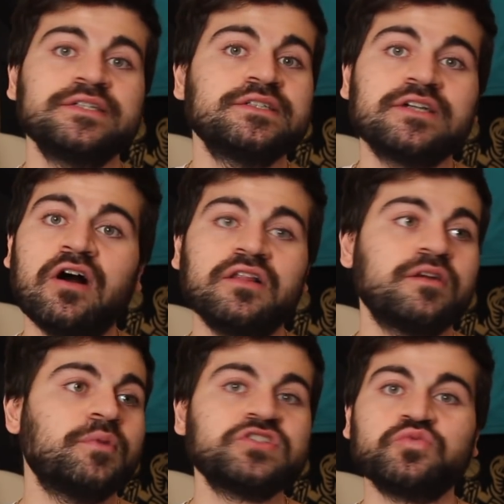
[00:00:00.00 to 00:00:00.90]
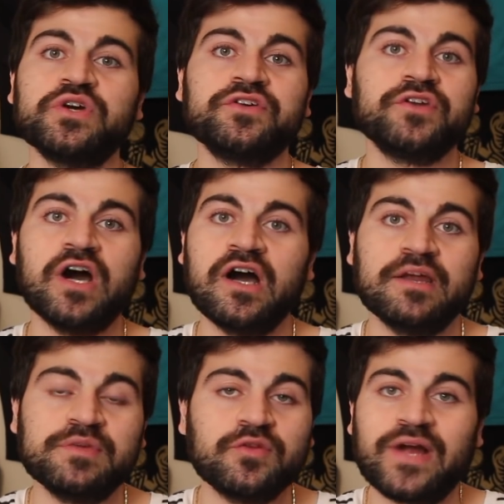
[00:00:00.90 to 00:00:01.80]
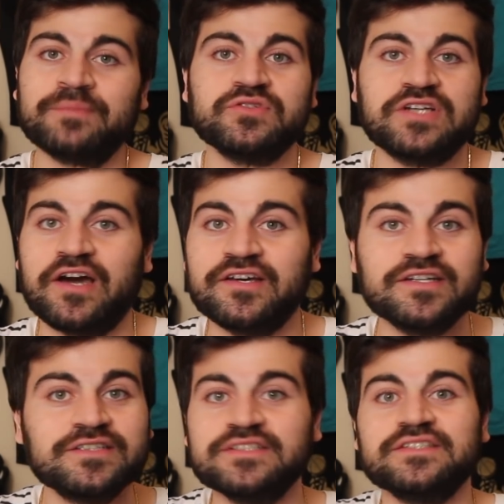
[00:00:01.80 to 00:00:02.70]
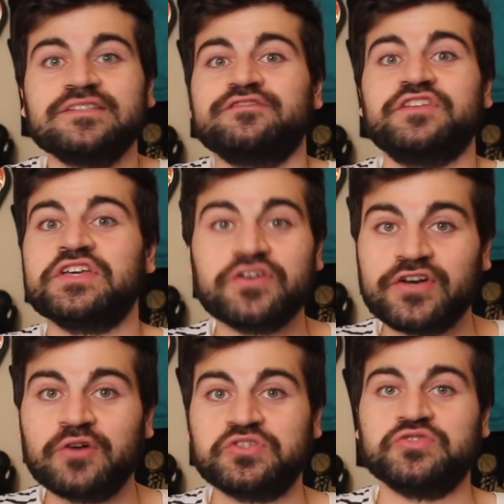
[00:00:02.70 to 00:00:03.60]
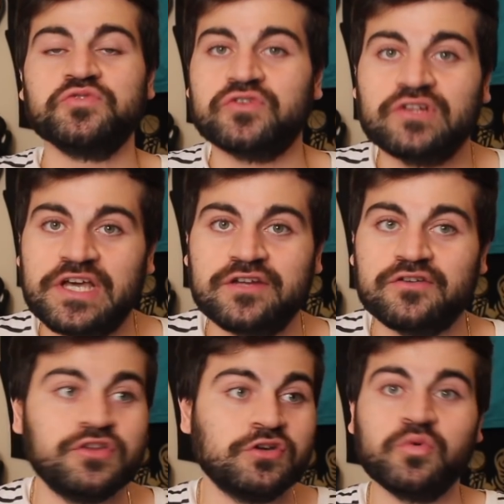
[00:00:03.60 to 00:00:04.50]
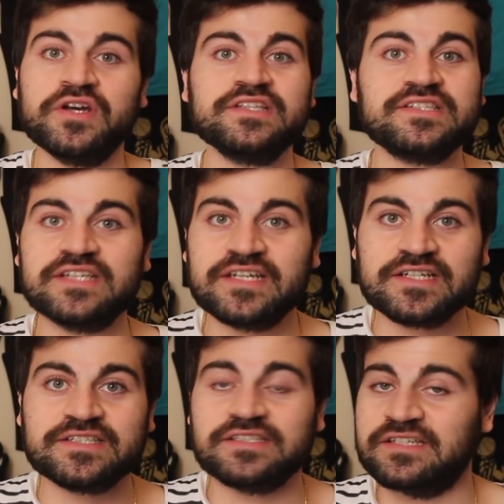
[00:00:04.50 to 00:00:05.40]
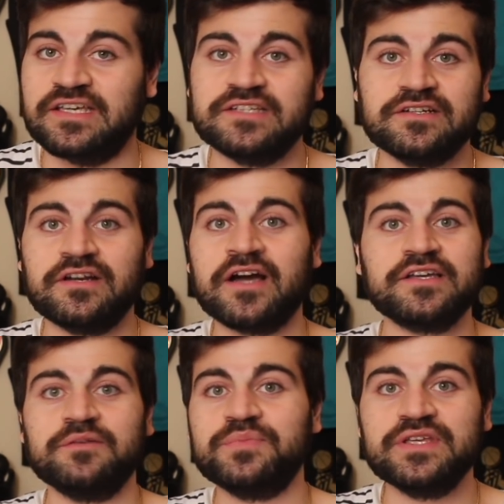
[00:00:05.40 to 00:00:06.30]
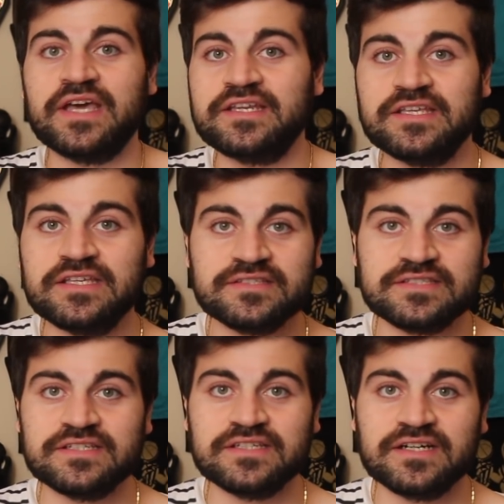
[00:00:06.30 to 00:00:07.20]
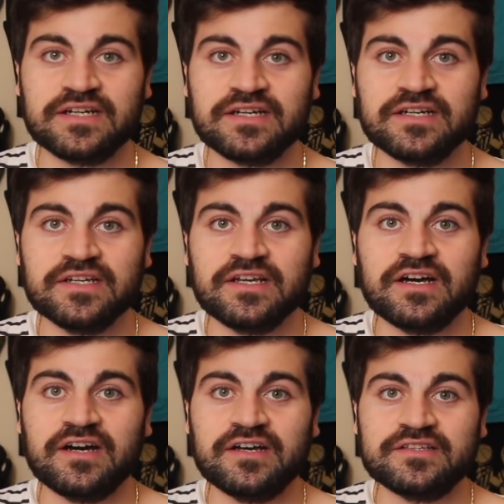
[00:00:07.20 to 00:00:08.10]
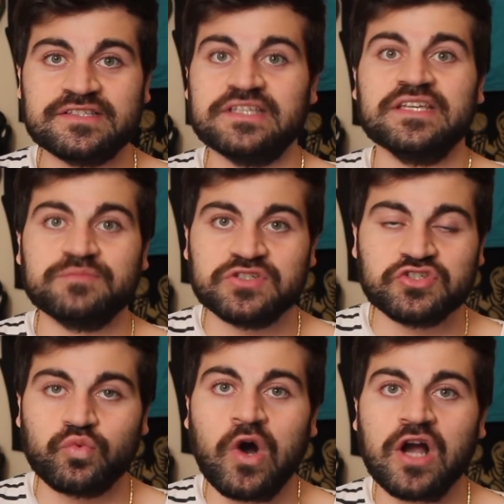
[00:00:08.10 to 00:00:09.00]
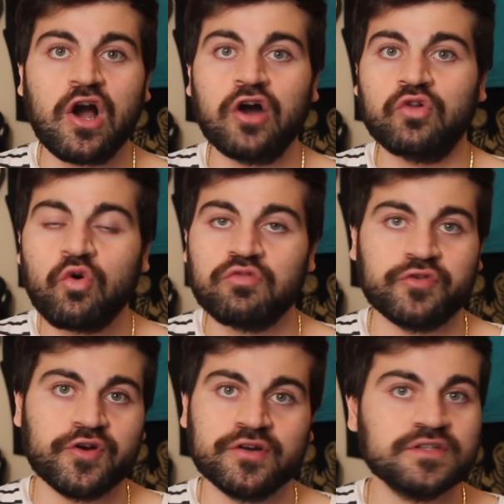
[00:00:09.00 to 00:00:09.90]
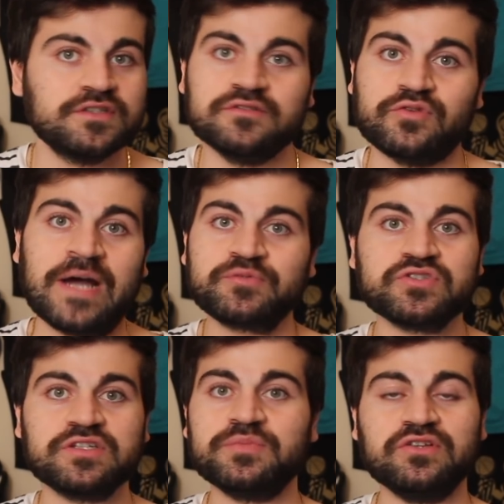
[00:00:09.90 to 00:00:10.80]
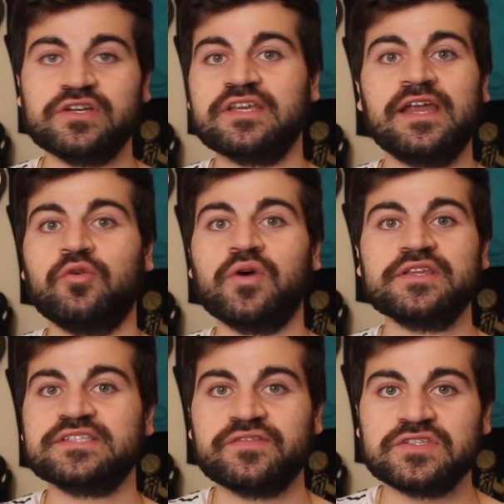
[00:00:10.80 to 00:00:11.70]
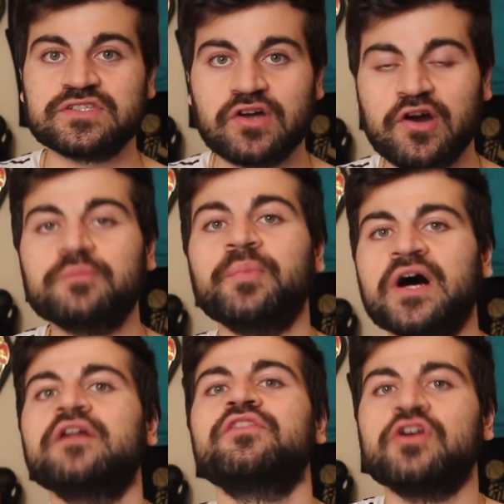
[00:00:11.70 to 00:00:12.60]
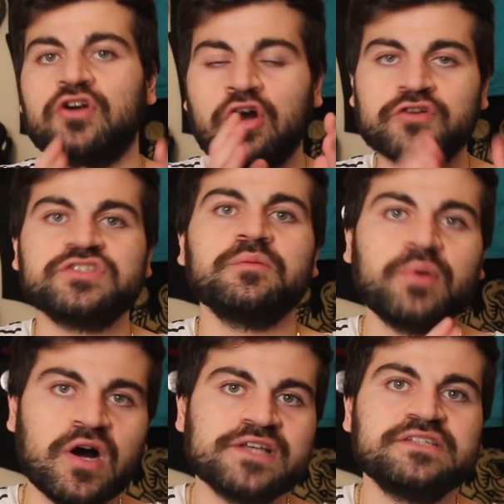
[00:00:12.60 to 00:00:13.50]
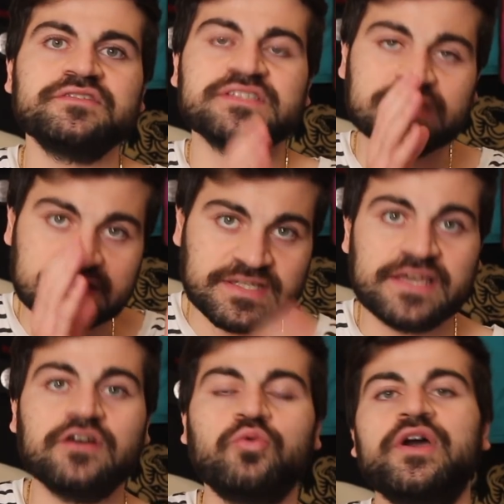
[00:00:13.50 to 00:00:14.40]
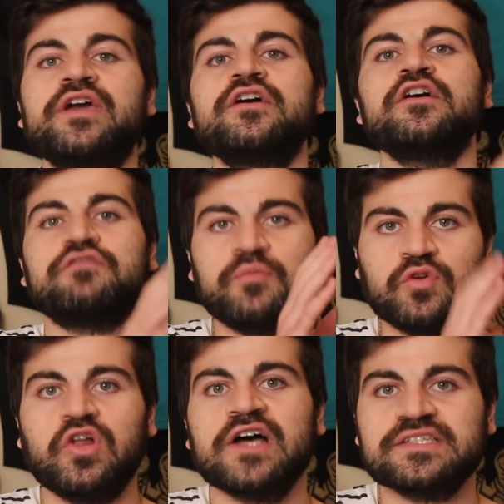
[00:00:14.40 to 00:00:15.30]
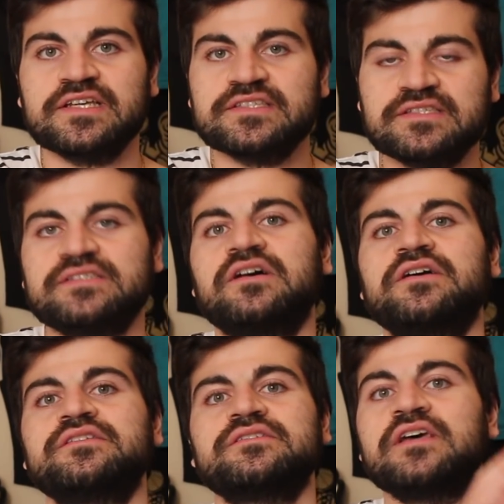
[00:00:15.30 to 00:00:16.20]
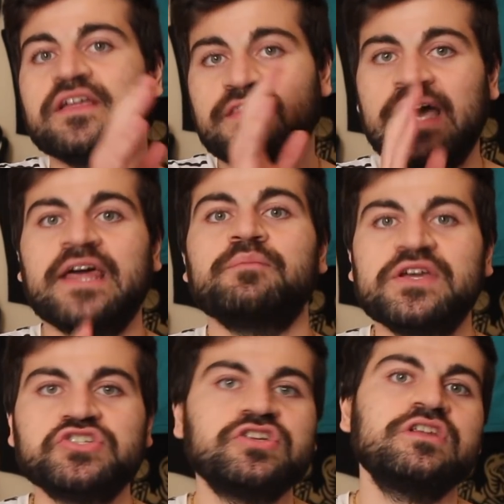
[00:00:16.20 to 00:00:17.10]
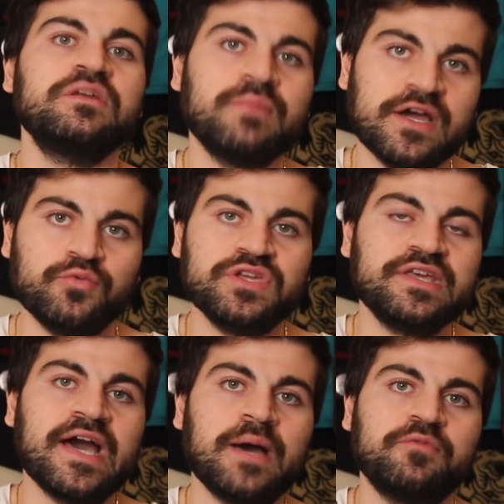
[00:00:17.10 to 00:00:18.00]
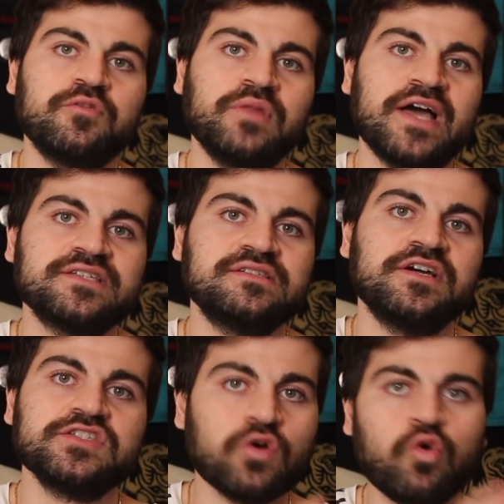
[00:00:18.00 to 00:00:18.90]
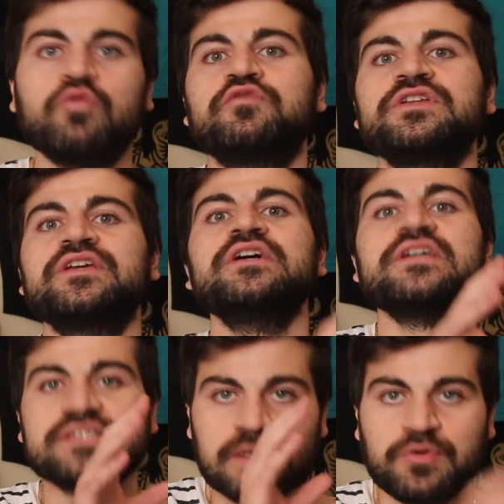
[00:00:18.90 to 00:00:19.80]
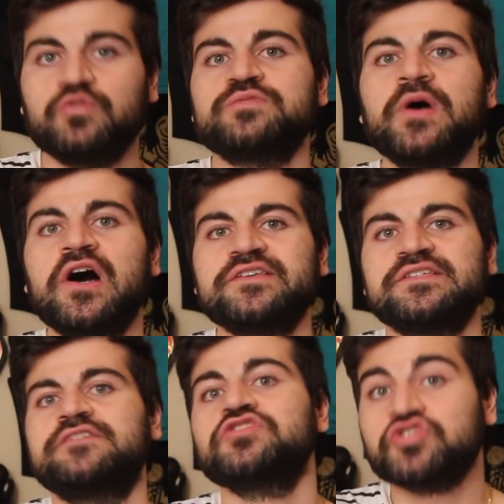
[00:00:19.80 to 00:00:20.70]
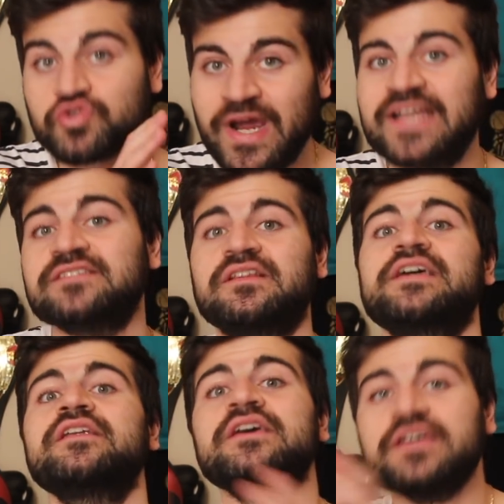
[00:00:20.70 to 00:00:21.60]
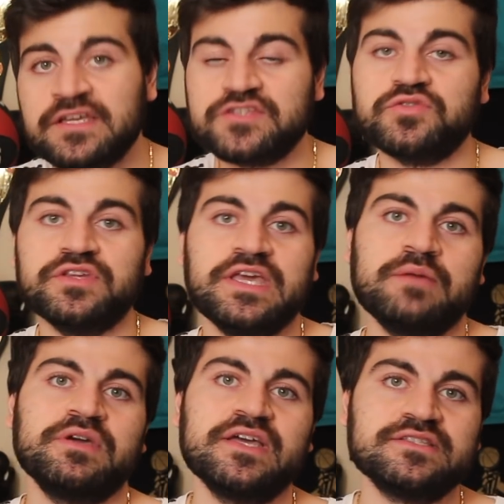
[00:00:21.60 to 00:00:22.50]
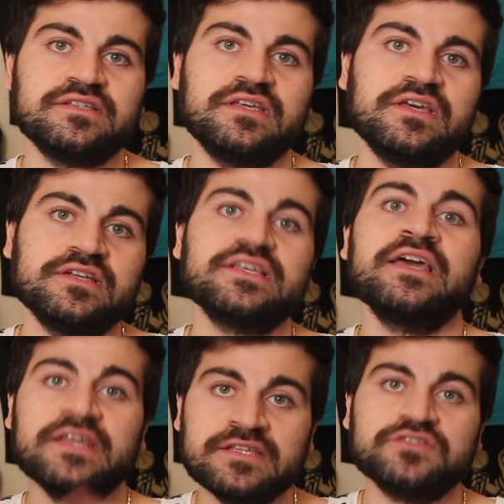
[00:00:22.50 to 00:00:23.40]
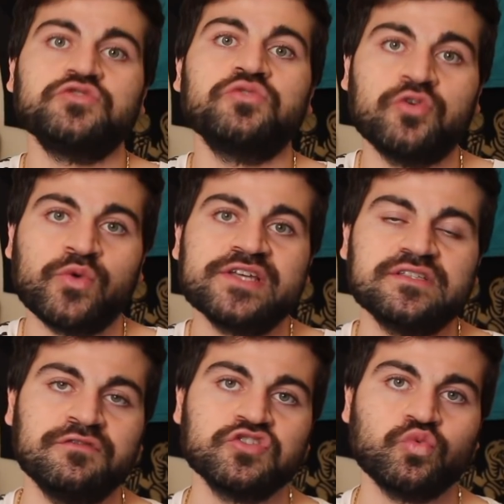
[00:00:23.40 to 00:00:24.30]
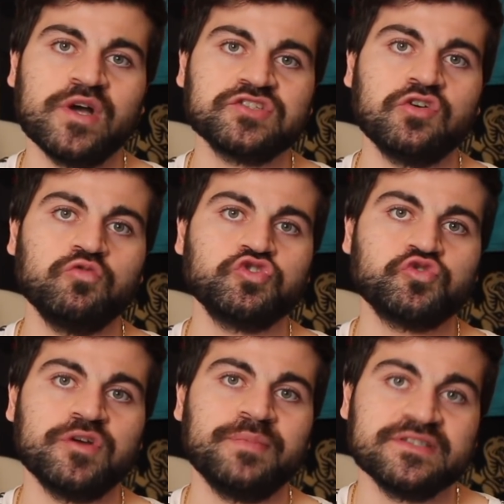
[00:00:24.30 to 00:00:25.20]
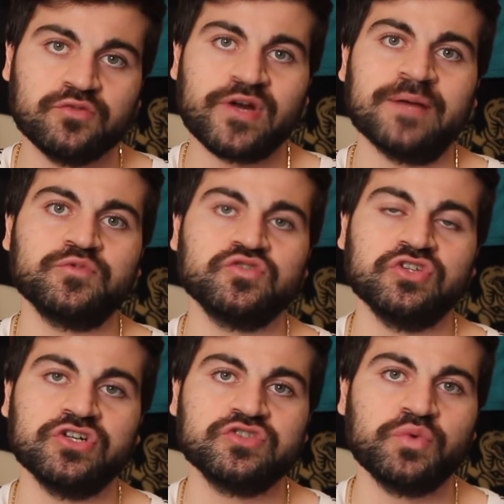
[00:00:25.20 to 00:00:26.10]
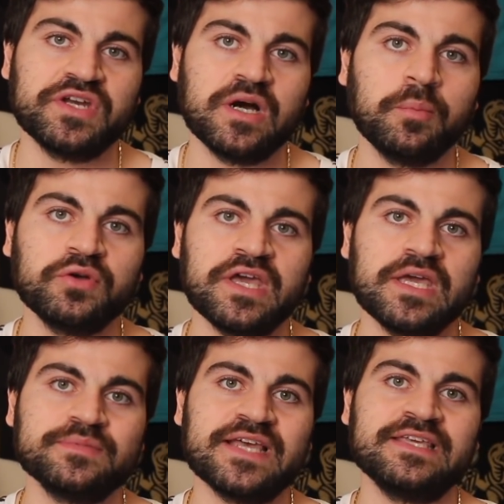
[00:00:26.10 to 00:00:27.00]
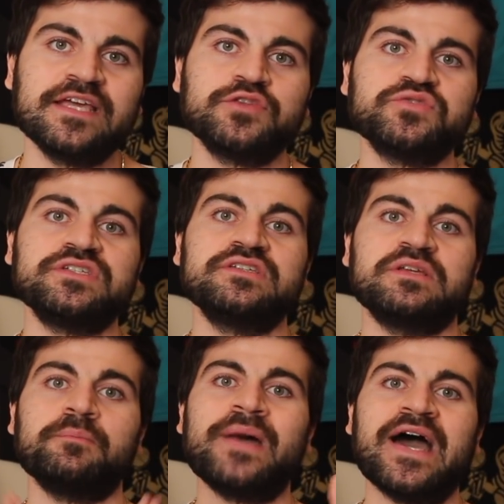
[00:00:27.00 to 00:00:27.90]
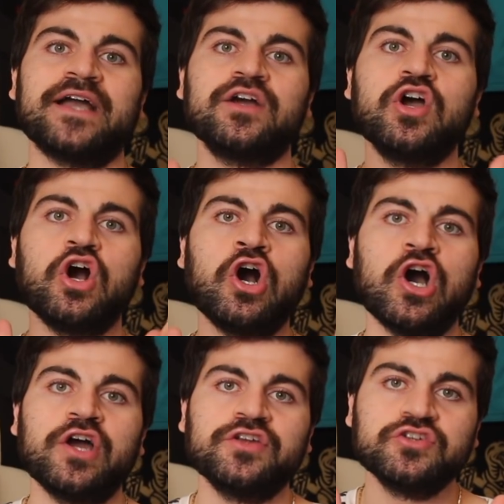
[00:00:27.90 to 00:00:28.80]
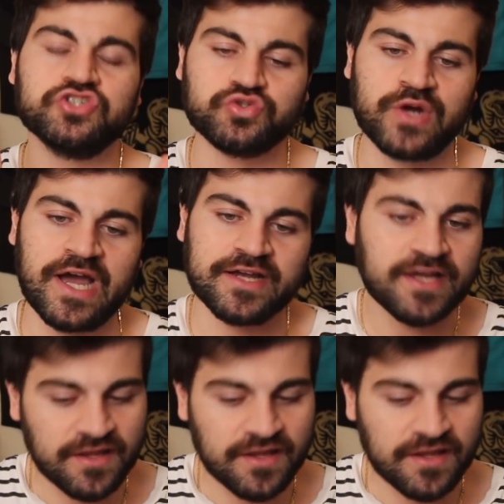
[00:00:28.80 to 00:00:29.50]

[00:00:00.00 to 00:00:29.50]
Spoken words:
Call it a must-win or not. I mean, the Raptors gotta figure it out sooner or later. They're 1-6. Kings are not going to be any easy team to just walk all over. The Raptors could be looking at a 1-7 start, but there are some positives to take away from their loss against the Suns that I mentioned in my recap from last night. So hopefully some of those positives translate into the game against the Kings and into the rest of this West Coast trip as the Raptors look to win a couple of games and get their season back on track.